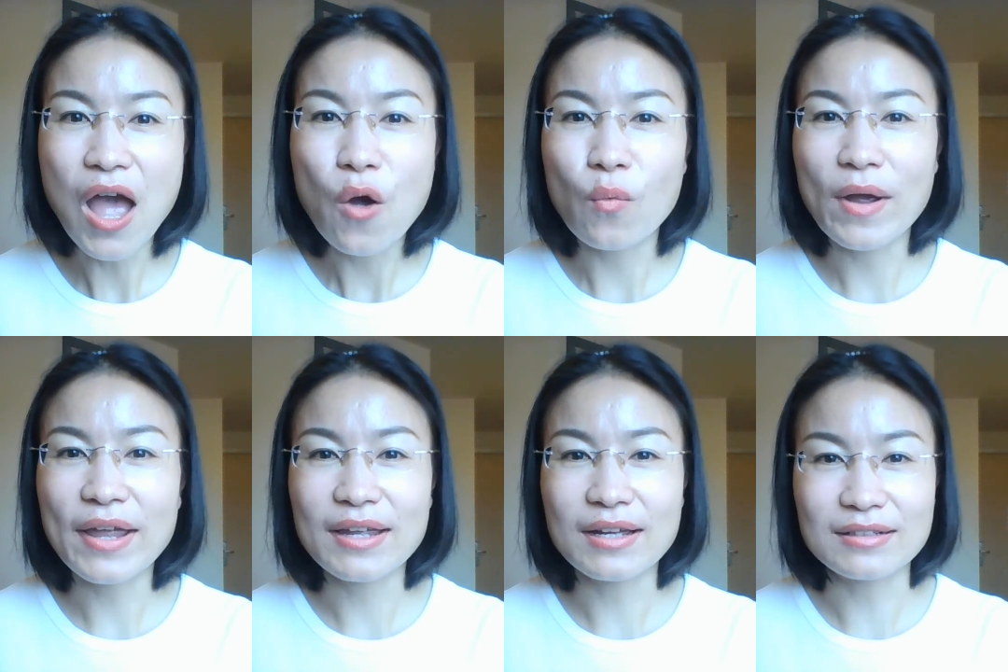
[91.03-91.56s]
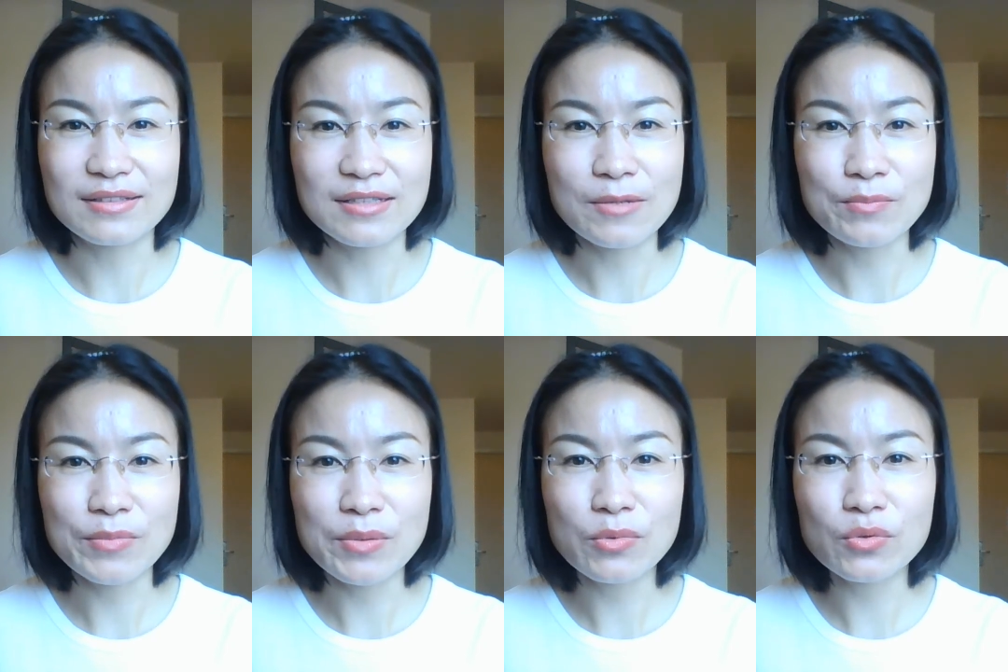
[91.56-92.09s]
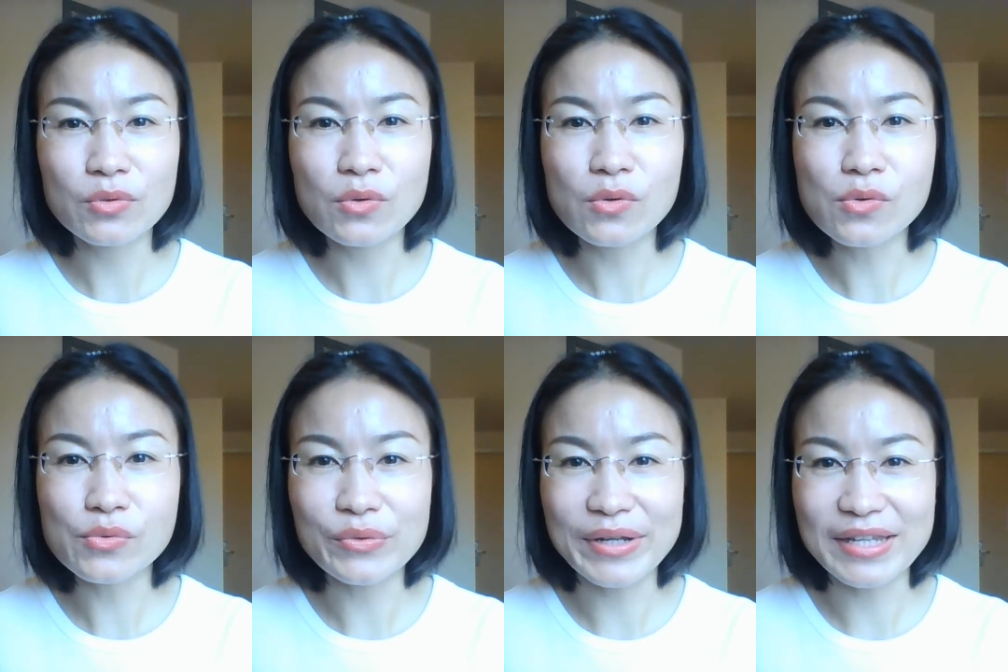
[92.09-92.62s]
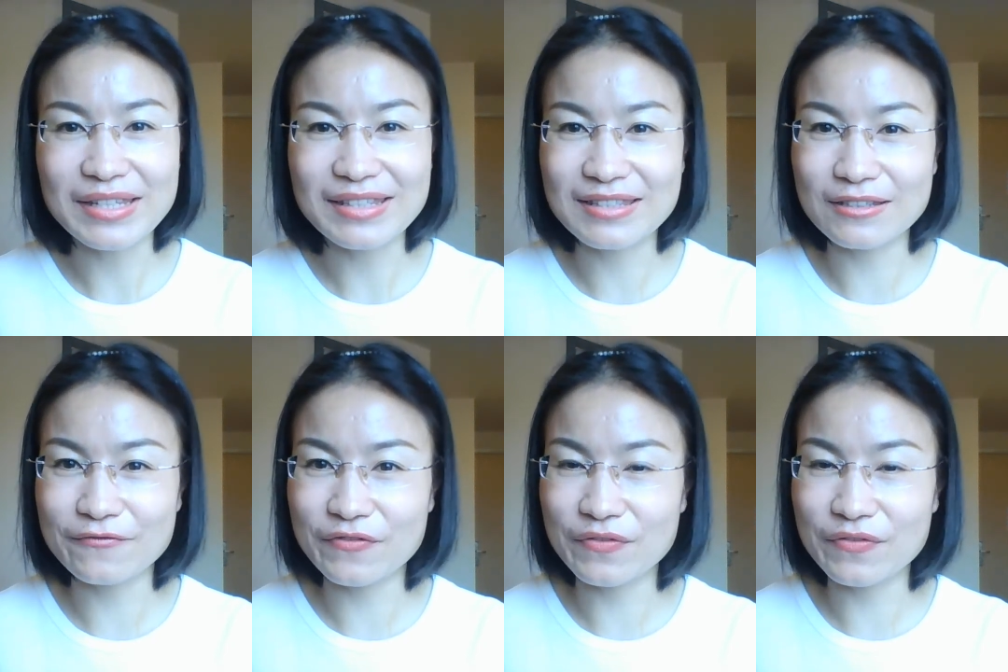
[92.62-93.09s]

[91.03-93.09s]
Why are some people always